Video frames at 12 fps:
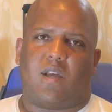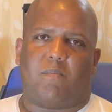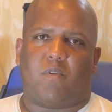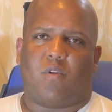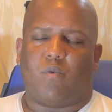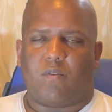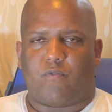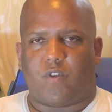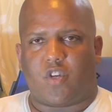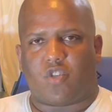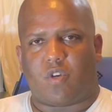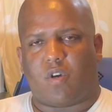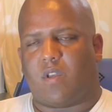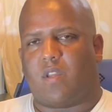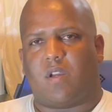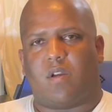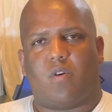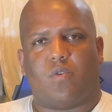type gluten-free shirt, and
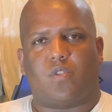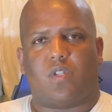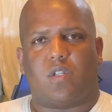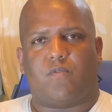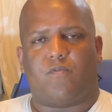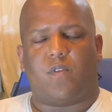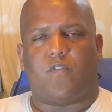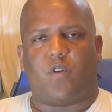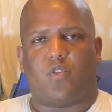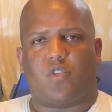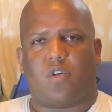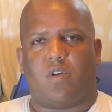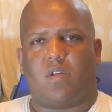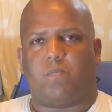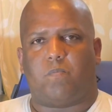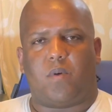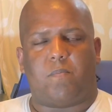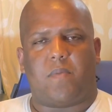then go to the filter
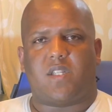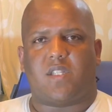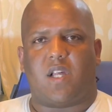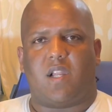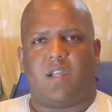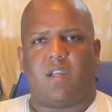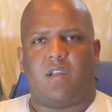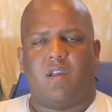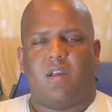and put best selling.